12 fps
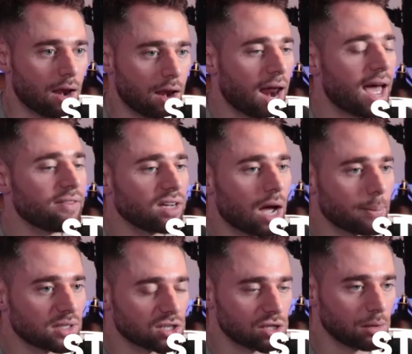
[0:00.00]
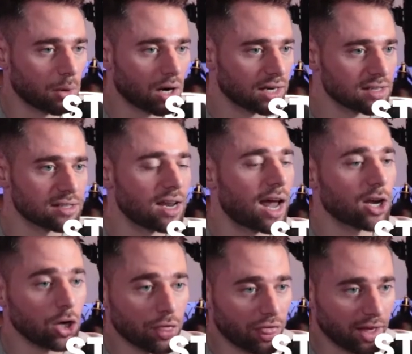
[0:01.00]
Not having competition in your market is not a
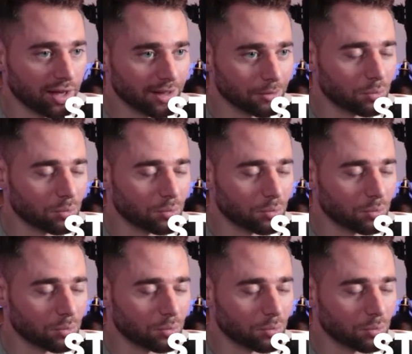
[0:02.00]
good thing.